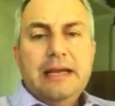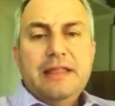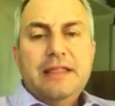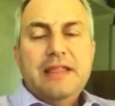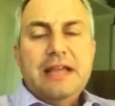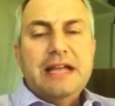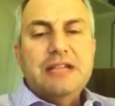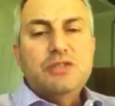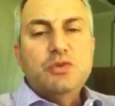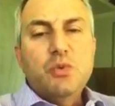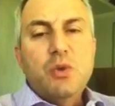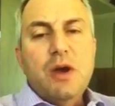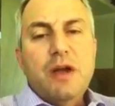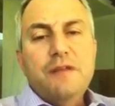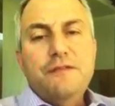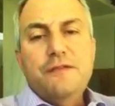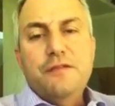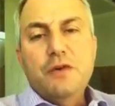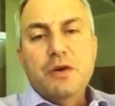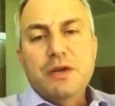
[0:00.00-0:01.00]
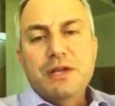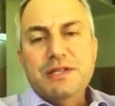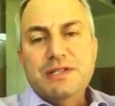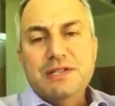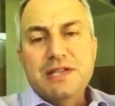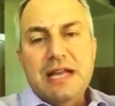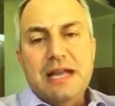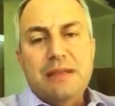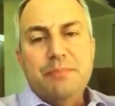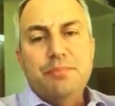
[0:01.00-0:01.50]
That's why, for
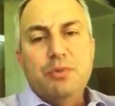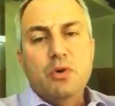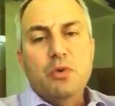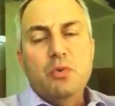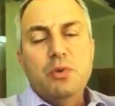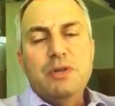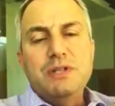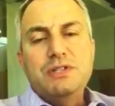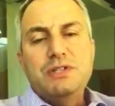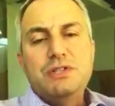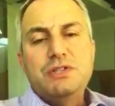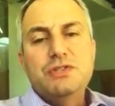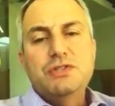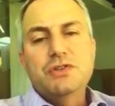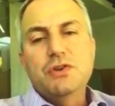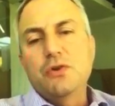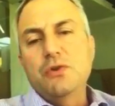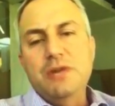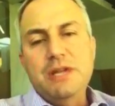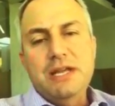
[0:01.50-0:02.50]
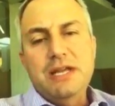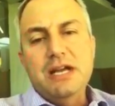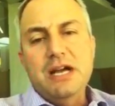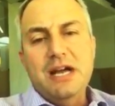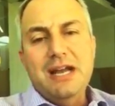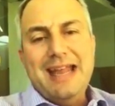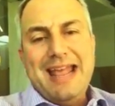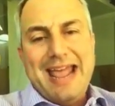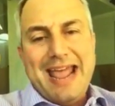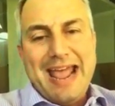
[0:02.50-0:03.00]
example, when Sony
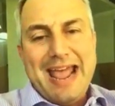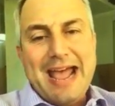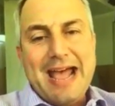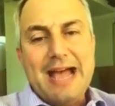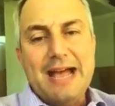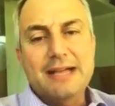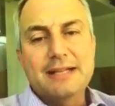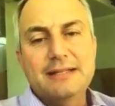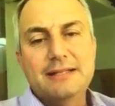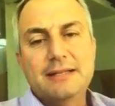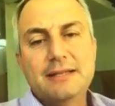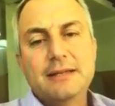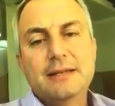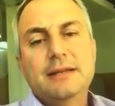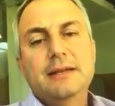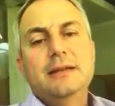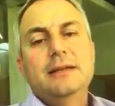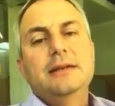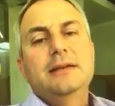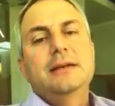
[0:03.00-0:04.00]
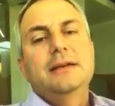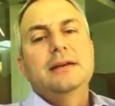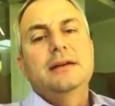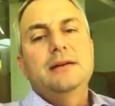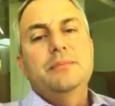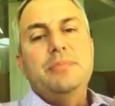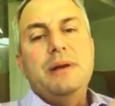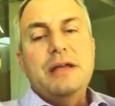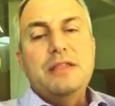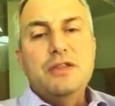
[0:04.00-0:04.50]
got hacked
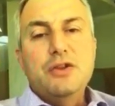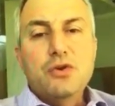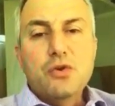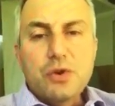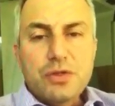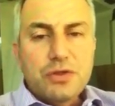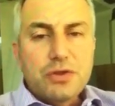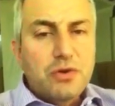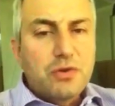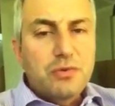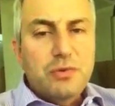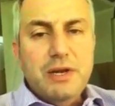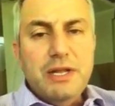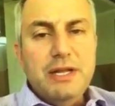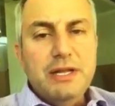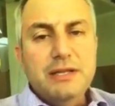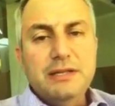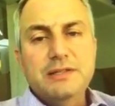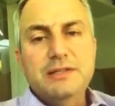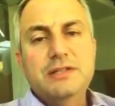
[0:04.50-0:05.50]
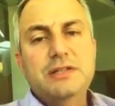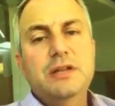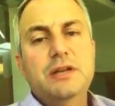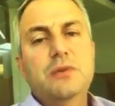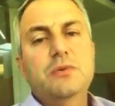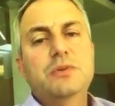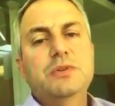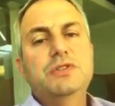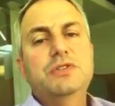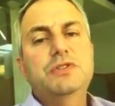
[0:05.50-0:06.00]
by the North Koreans,
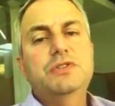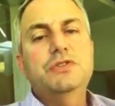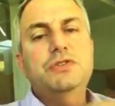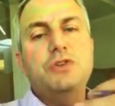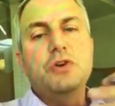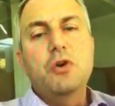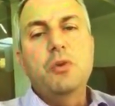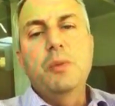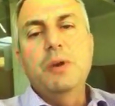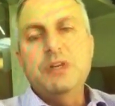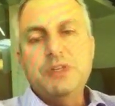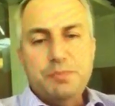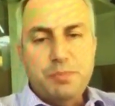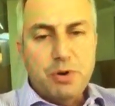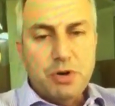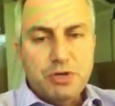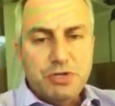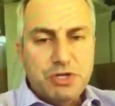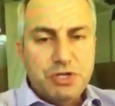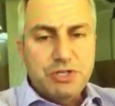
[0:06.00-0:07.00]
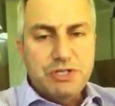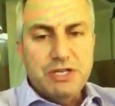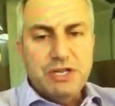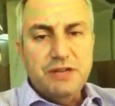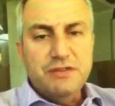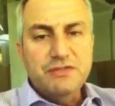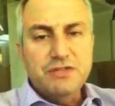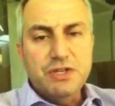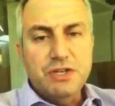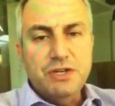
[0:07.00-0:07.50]
there was so much
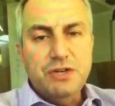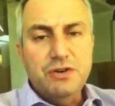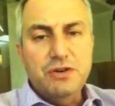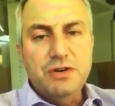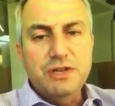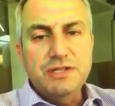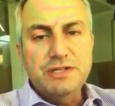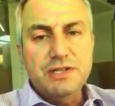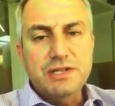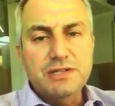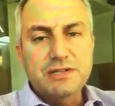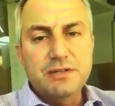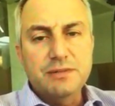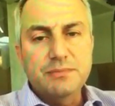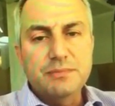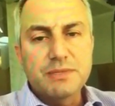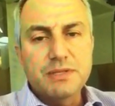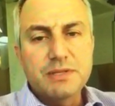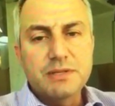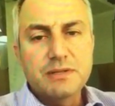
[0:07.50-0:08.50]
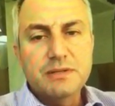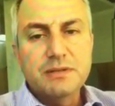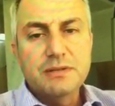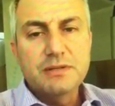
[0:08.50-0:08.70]
purchasing of security systems.